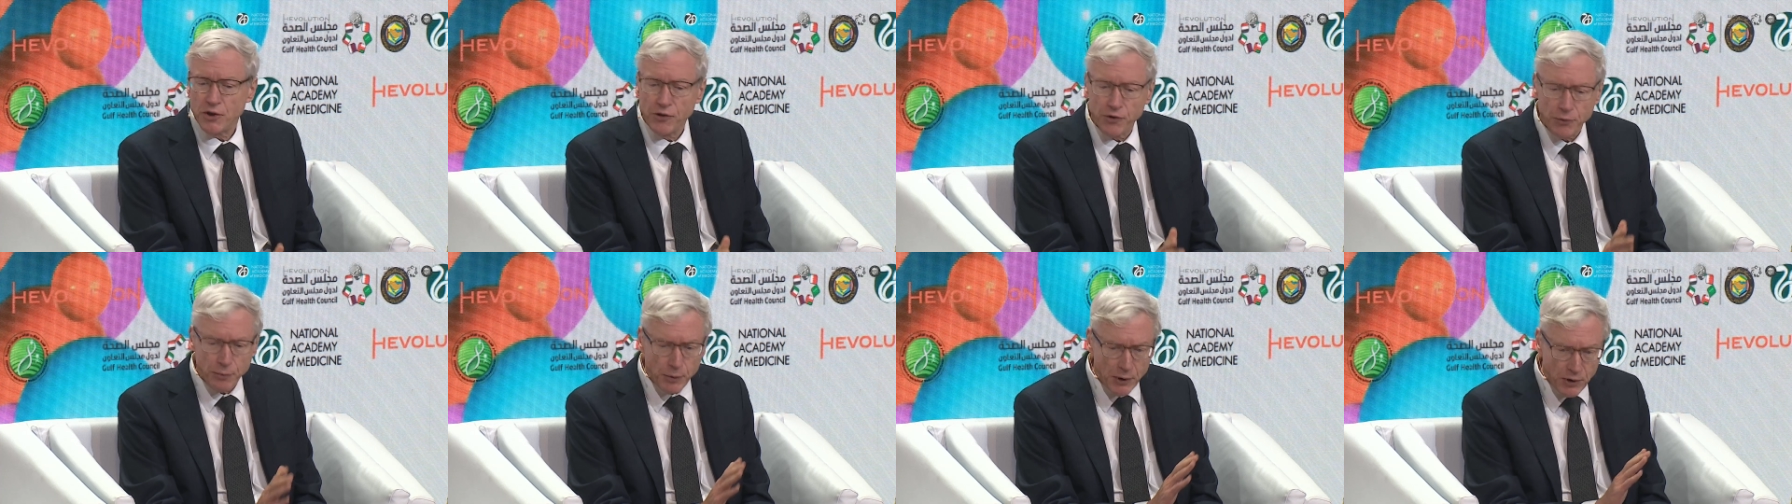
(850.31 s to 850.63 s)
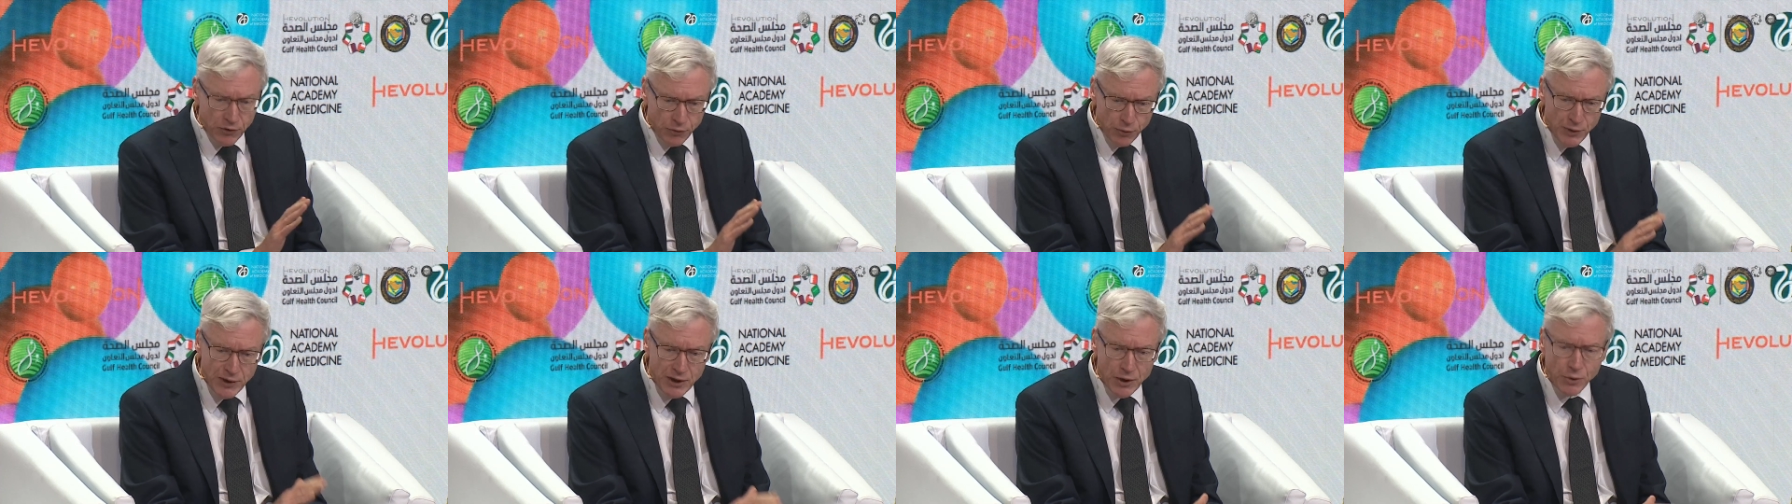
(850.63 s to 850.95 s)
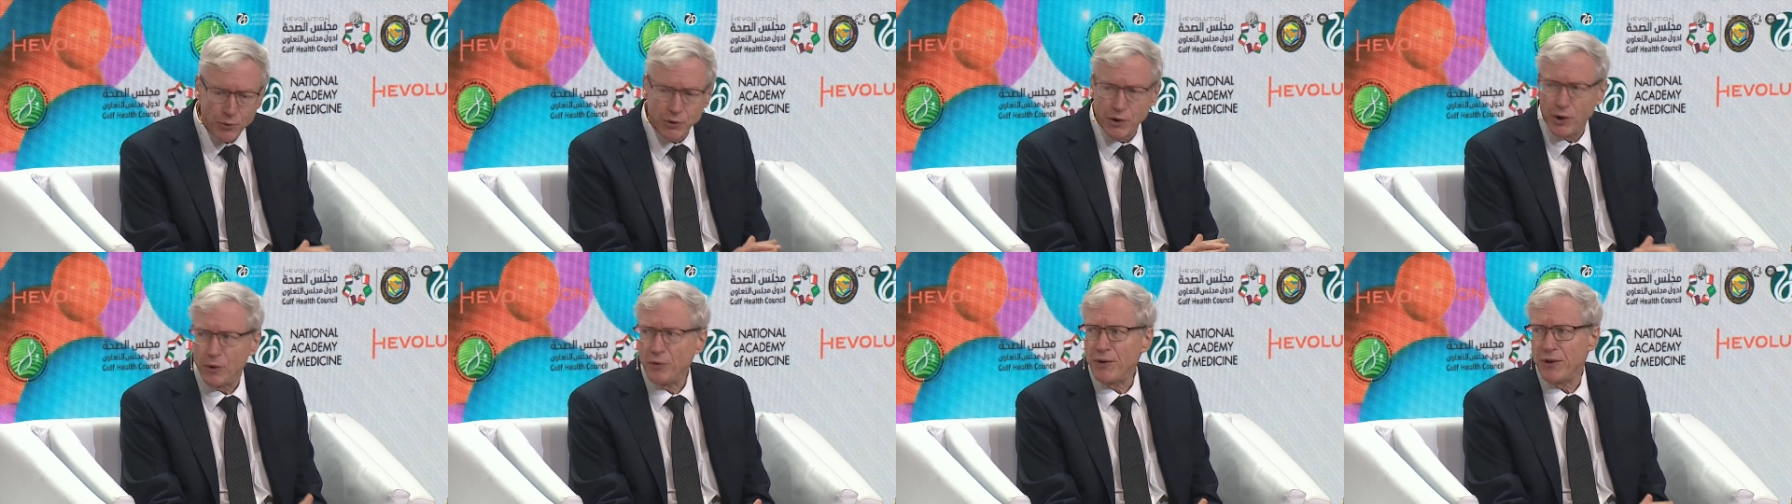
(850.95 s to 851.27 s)
because we don't
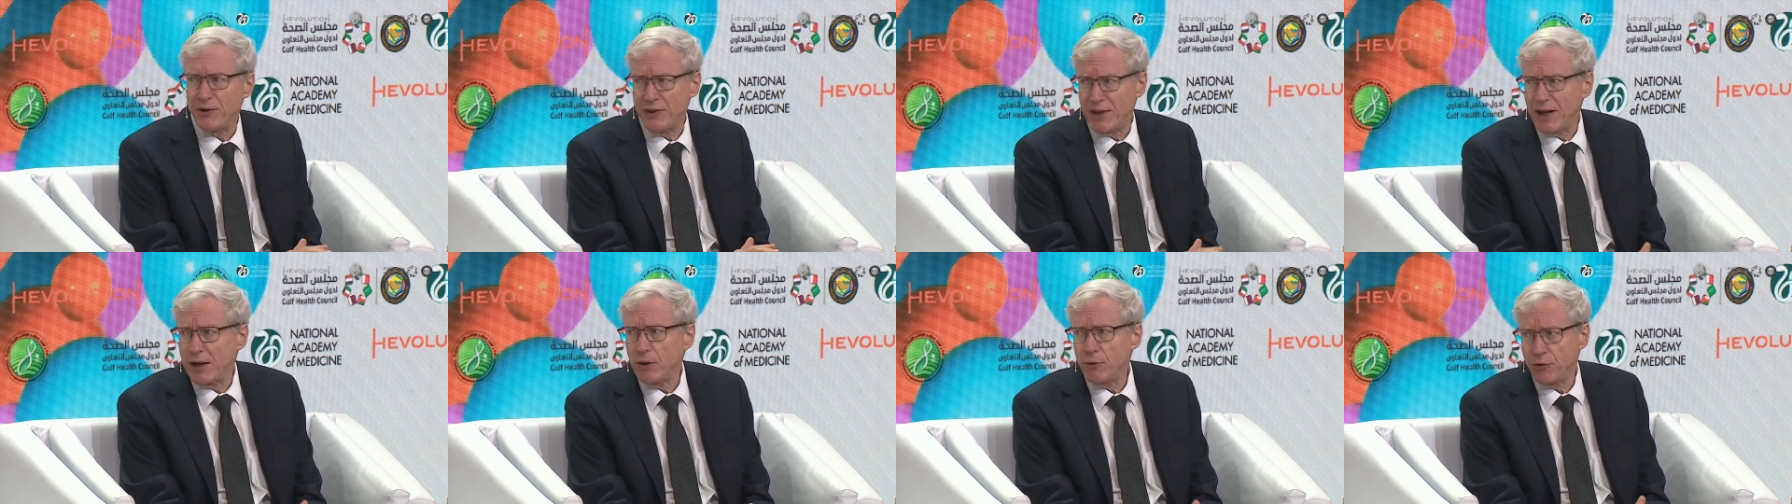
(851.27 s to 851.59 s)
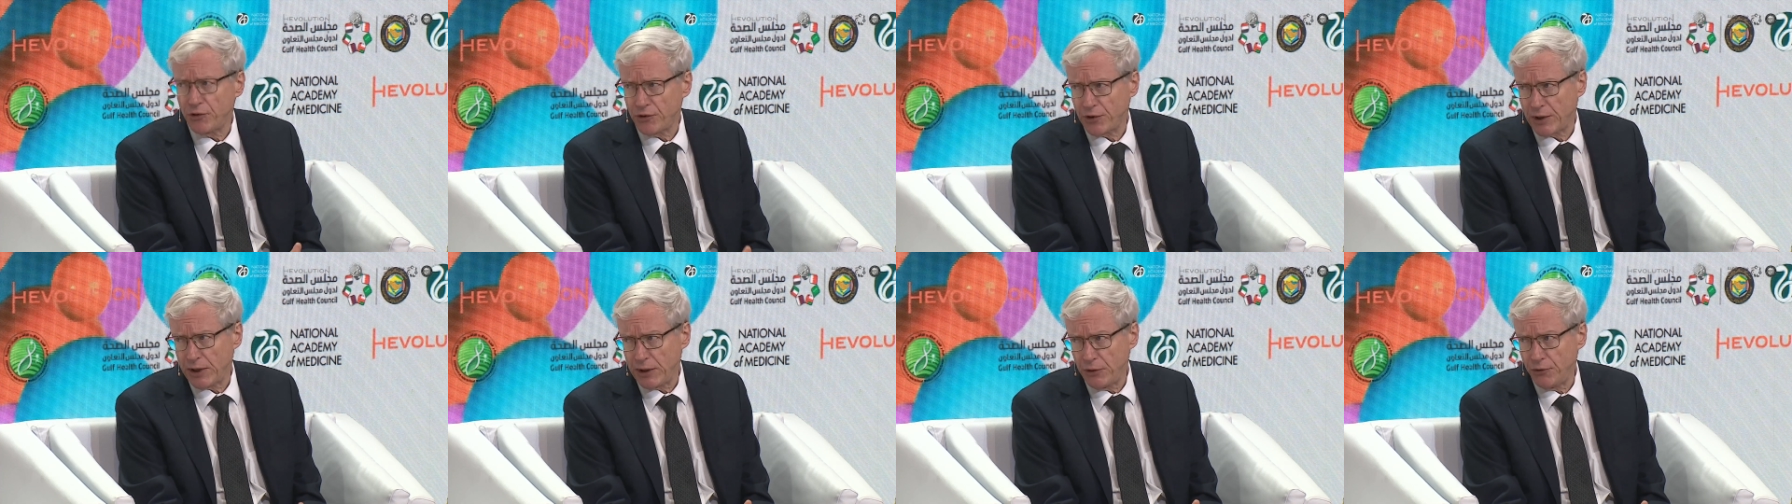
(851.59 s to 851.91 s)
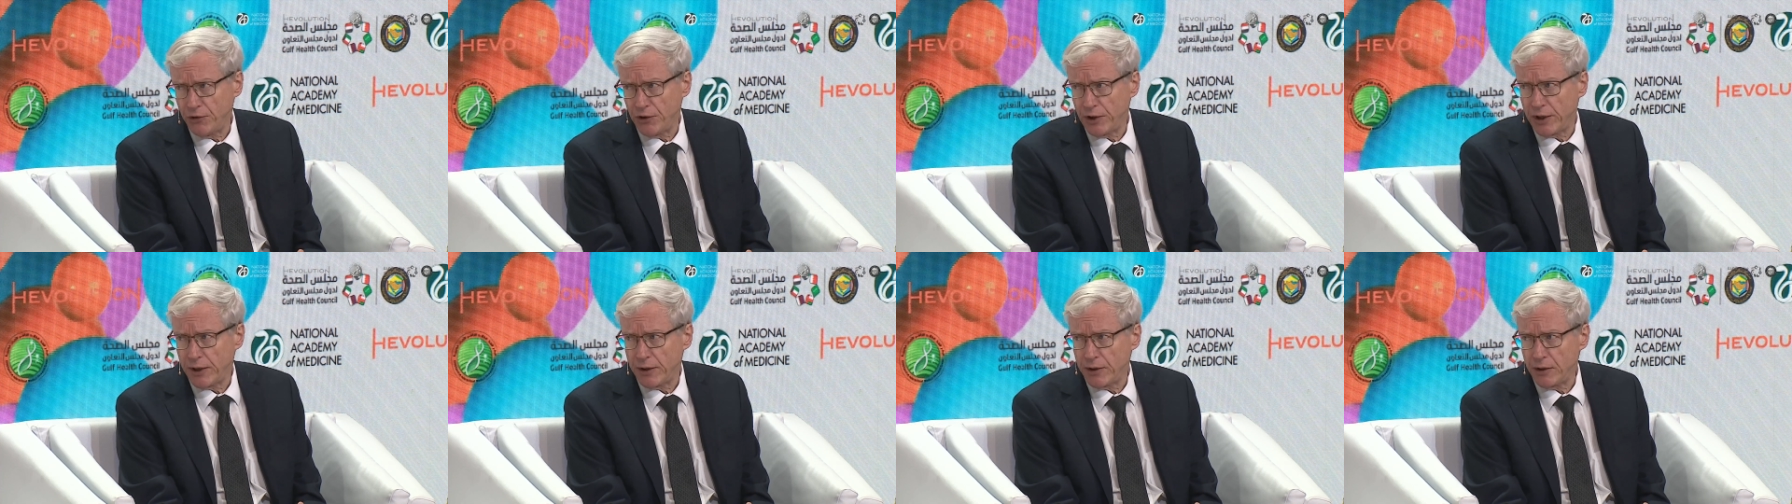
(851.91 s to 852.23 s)
know the downsides
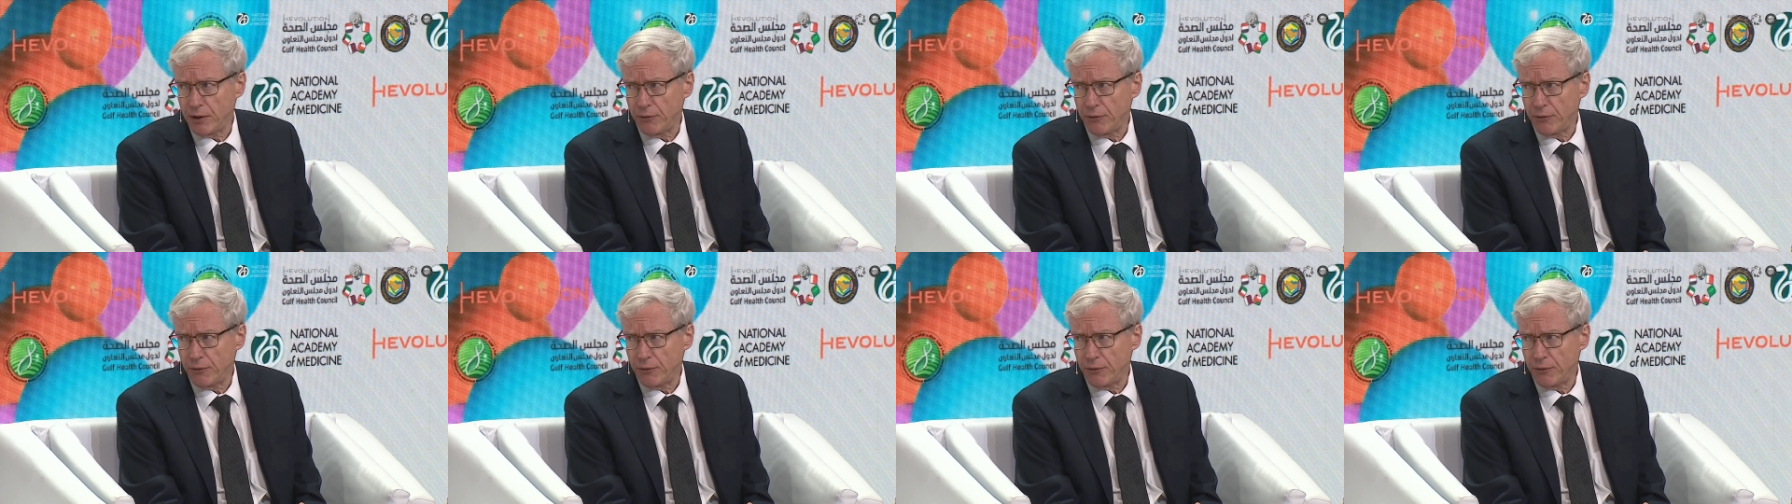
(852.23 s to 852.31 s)
yet of